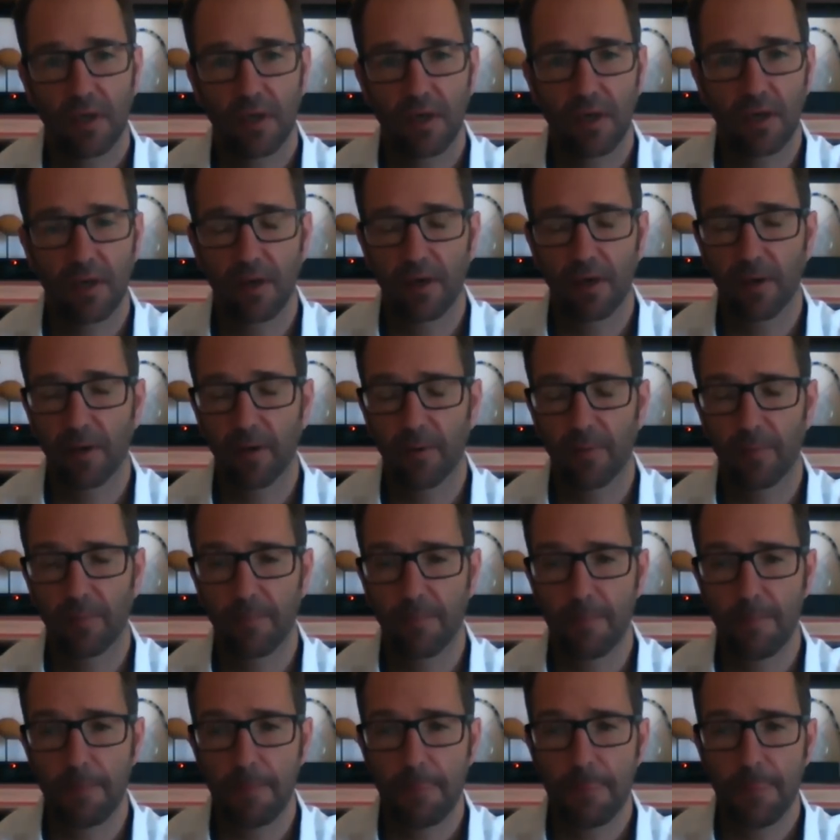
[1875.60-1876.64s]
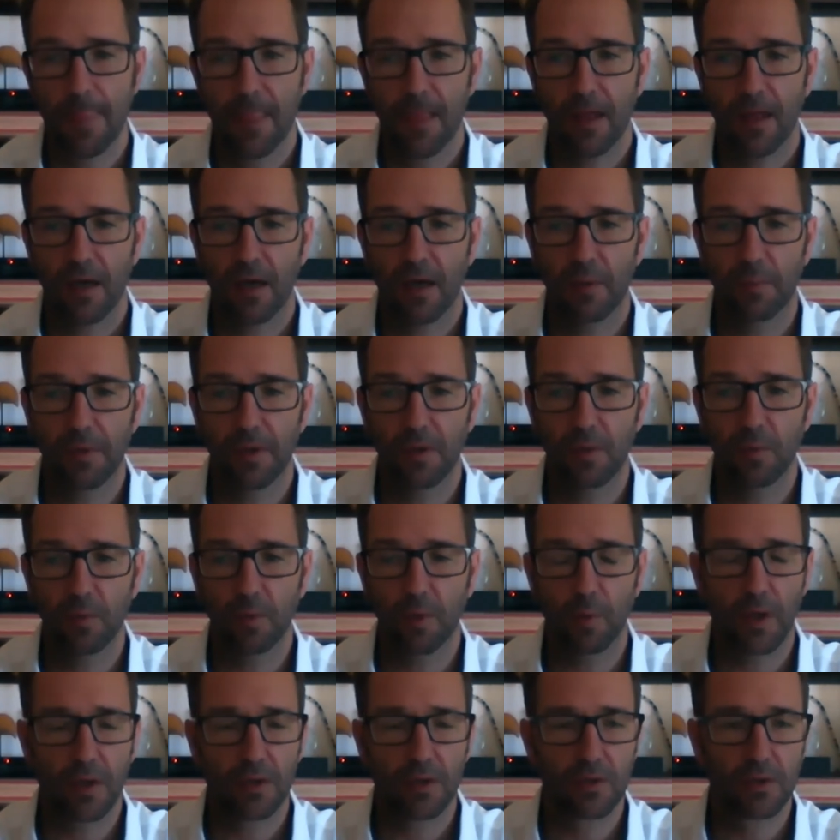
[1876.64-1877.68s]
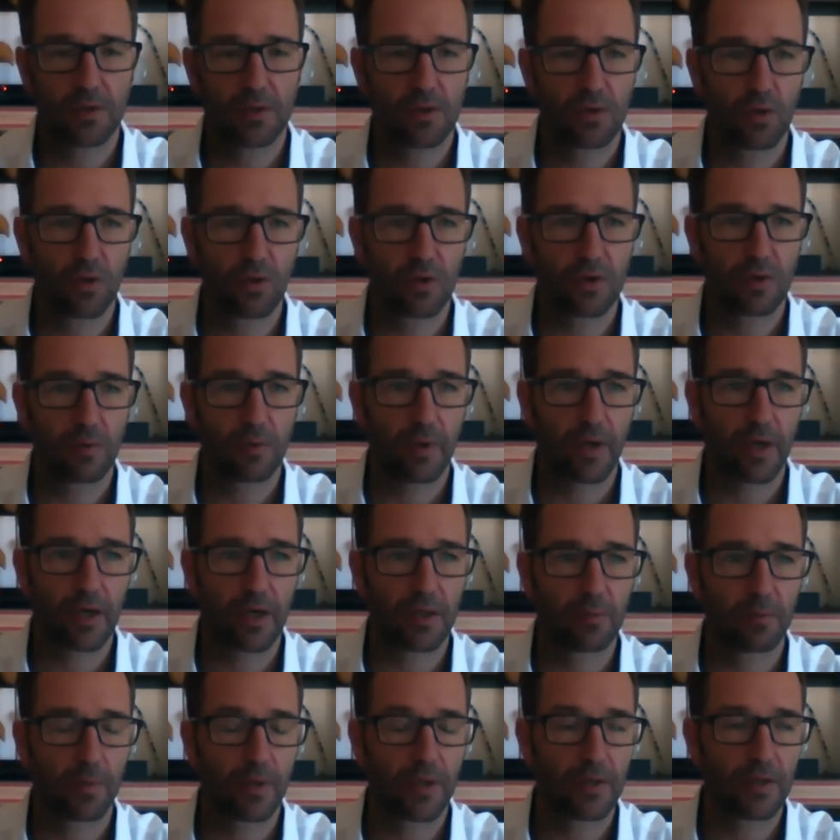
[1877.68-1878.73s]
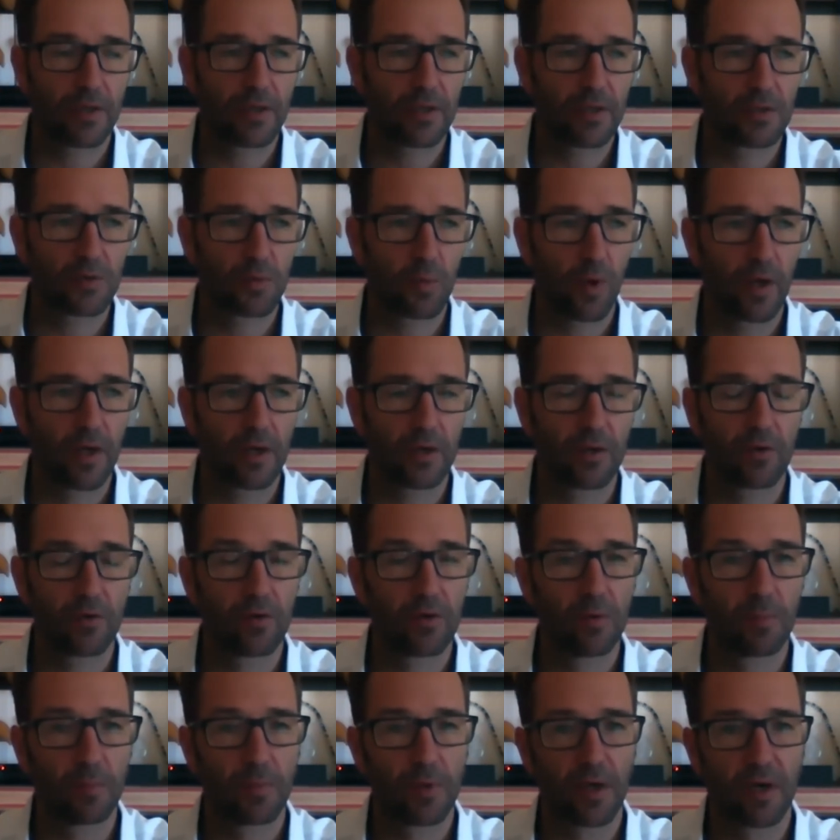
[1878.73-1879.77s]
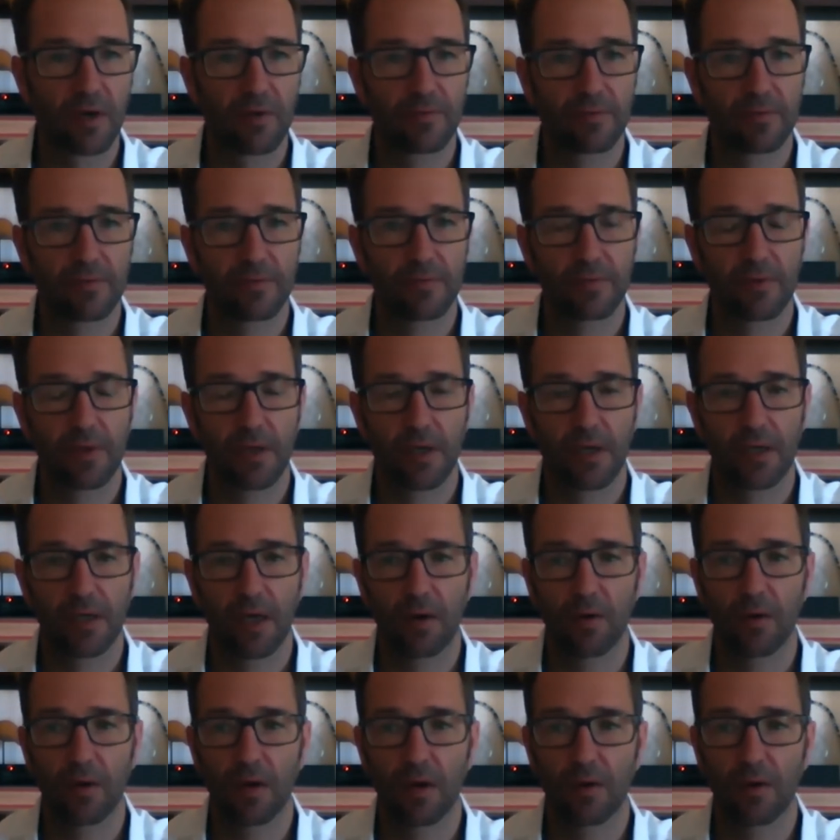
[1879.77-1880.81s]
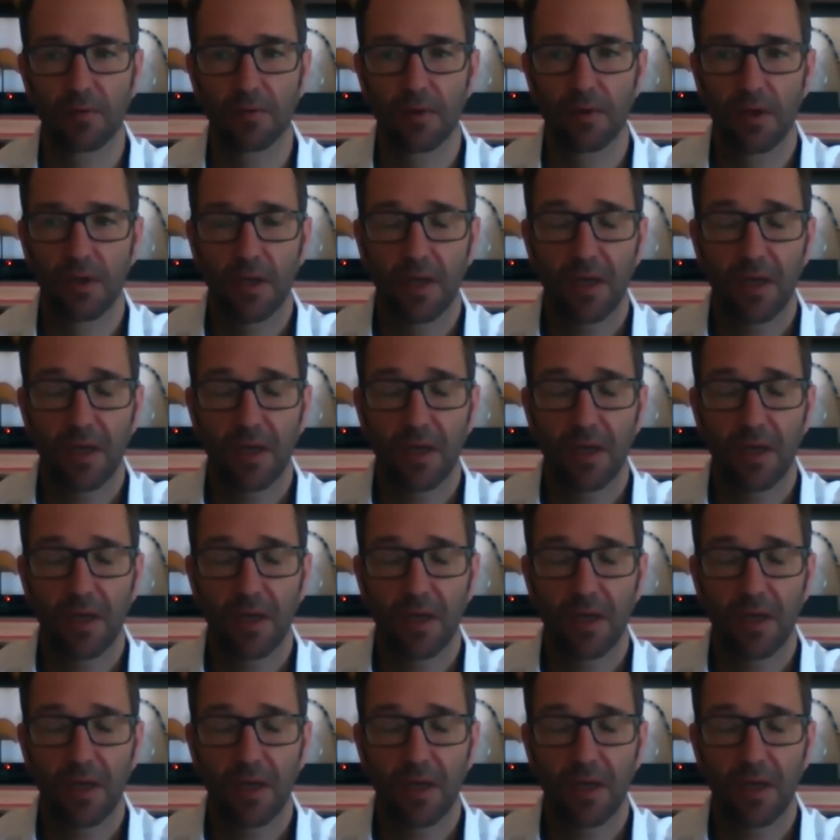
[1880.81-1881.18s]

Um, I mean, we won't talk about it, but there's one group that I've that I know of.